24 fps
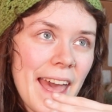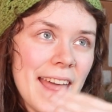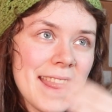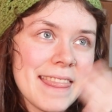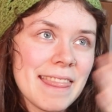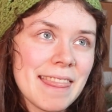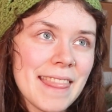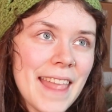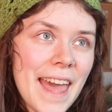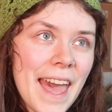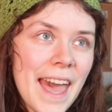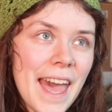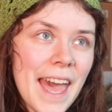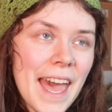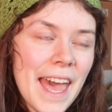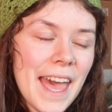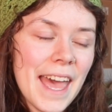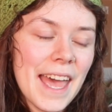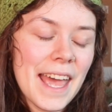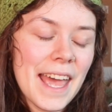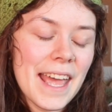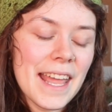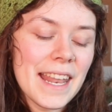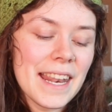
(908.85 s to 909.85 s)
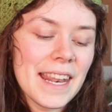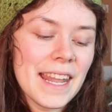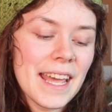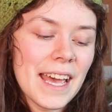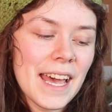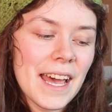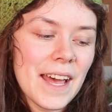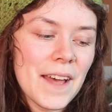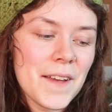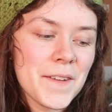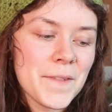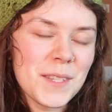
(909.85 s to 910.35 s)
and
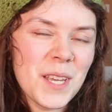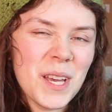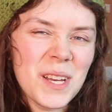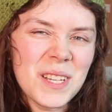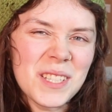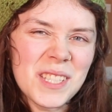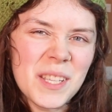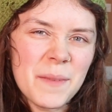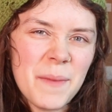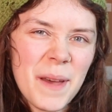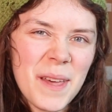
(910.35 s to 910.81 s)
then talk some